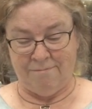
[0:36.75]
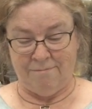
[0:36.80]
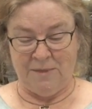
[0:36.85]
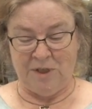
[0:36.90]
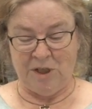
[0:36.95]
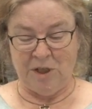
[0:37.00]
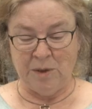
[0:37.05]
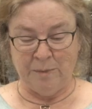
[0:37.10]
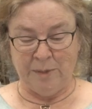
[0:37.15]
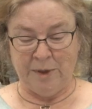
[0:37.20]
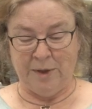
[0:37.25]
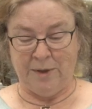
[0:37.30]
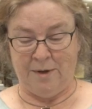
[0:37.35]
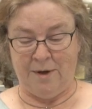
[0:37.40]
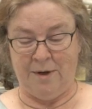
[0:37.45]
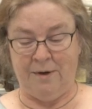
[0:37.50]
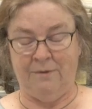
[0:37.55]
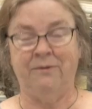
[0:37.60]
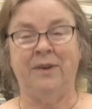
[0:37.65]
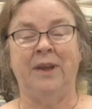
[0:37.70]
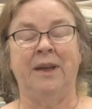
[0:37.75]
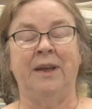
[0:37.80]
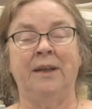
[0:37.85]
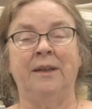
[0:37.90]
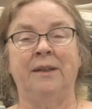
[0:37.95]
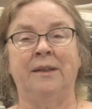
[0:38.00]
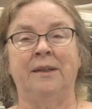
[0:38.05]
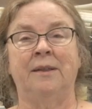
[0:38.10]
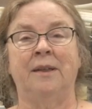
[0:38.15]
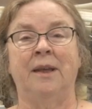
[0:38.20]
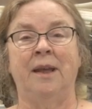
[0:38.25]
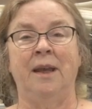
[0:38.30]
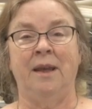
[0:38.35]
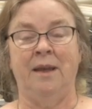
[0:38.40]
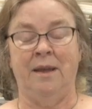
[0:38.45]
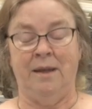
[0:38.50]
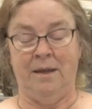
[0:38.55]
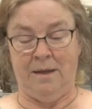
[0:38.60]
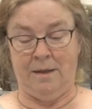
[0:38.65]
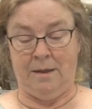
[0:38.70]
simple artifact
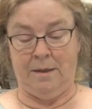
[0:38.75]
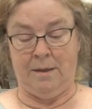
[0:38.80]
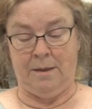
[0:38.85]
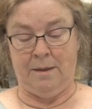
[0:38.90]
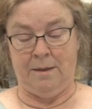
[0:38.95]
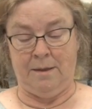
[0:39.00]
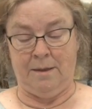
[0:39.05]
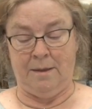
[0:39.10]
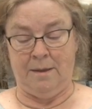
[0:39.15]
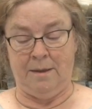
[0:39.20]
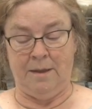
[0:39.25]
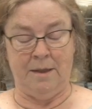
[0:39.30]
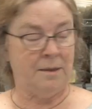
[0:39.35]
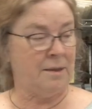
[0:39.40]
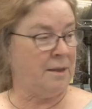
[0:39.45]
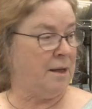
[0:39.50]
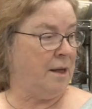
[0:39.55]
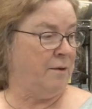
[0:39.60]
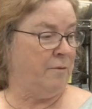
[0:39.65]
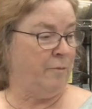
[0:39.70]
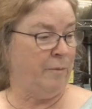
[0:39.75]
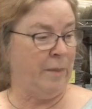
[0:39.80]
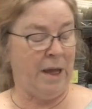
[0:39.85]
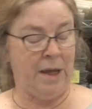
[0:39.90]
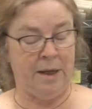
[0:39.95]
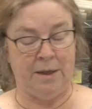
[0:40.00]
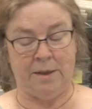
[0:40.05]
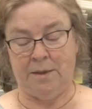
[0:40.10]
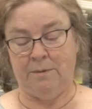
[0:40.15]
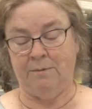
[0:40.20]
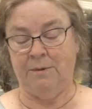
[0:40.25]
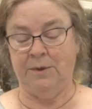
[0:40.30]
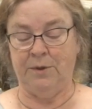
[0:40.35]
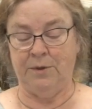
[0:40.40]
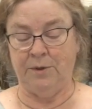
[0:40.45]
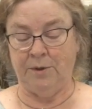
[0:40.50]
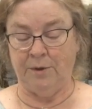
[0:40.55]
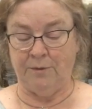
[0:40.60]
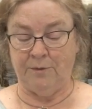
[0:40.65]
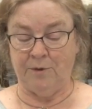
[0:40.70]
and this kind of box would
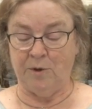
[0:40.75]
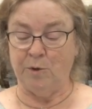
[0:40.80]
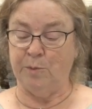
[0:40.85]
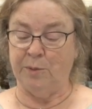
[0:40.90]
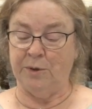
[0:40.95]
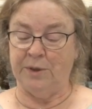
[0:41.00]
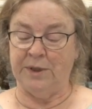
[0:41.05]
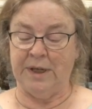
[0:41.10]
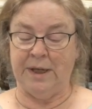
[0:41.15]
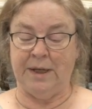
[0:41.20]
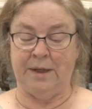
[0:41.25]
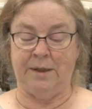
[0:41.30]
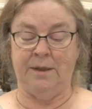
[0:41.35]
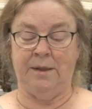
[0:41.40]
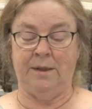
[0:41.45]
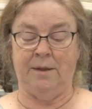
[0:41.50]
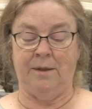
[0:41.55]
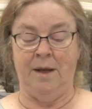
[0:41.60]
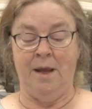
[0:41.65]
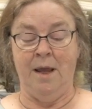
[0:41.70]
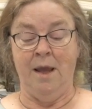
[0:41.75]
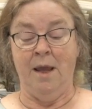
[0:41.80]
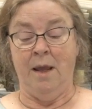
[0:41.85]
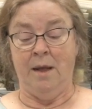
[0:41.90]
serve to protect it,